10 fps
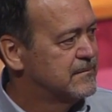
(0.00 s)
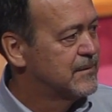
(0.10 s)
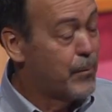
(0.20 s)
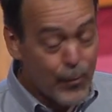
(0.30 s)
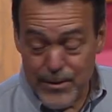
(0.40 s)

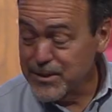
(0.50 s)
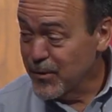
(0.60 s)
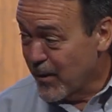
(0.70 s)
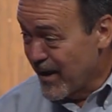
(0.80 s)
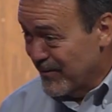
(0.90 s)
The boys
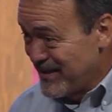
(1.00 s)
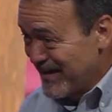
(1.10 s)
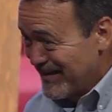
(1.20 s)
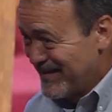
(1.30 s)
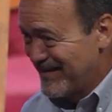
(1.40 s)
go out,
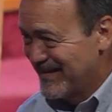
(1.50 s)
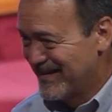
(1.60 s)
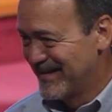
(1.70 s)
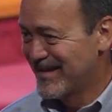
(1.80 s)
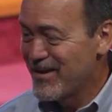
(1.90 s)

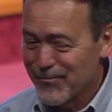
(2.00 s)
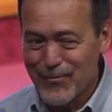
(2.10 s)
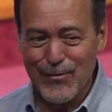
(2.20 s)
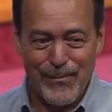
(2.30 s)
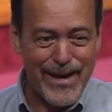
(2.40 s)
they
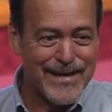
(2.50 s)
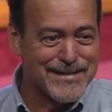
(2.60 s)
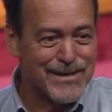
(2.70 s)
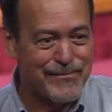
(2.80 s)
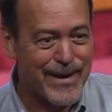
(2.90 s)
throw their pads
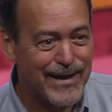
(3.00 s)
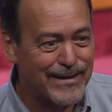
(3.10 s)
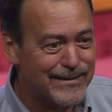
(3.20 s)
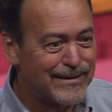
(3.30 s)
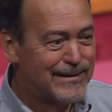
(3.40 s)
in a
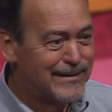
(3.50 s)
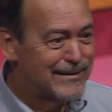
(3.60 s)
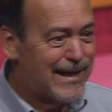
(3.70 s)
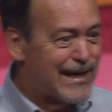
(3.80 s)
pile, light